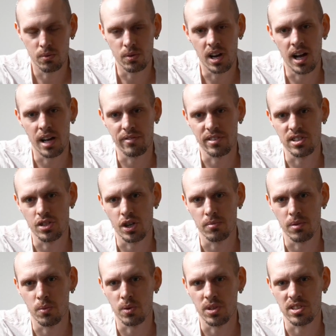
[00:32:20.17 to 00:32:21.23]
half a stop
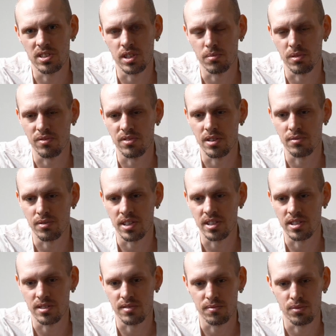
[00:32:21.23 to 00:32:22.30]
or one stop of
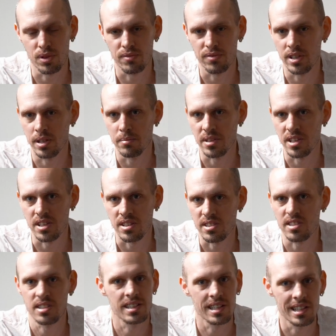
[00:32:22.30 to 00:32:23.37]
difference for film
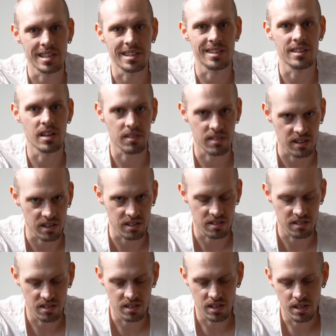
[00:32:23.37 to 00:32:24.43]
is nearly nothing.
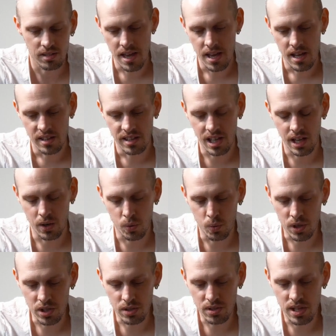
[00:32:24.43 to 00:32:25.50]
Now,
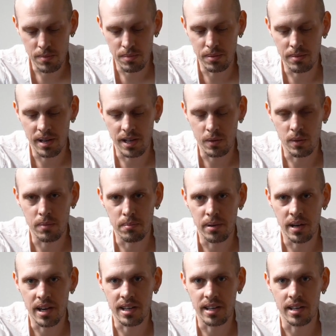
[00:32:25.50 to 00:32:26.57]
what to keep in mind when
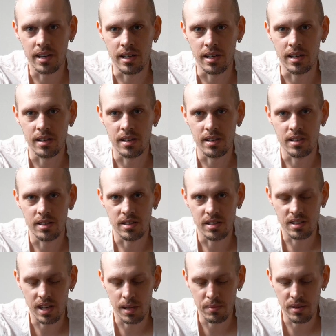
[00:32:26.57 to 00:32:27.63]
buying a
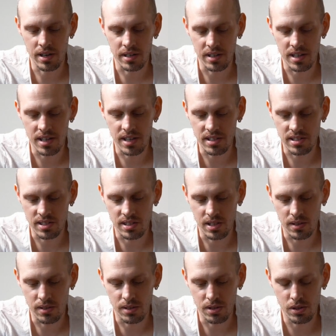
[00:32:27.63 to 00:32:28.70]
camera is
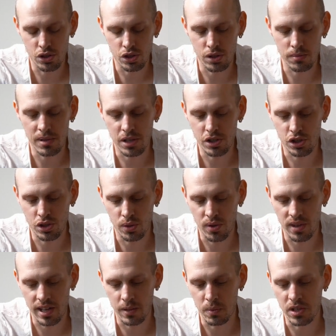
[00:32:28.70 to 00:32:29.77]
you should make sure
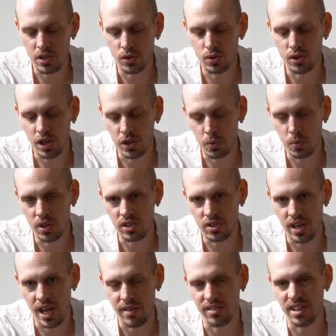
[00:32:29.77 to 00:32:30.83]
that when you do not want
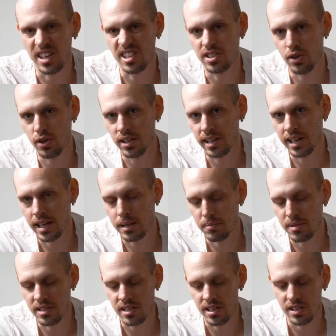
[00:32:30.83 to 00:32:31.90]
to have an external light
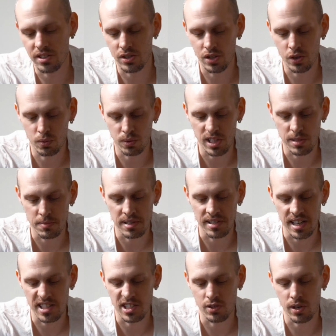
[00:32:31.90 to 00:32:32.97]
meter and you don't want to spend
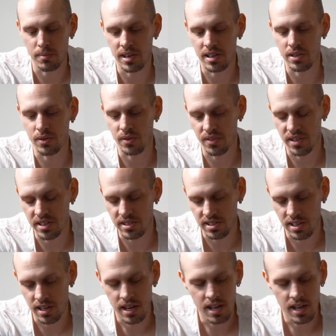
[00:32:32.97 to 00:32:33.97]
extra money on this,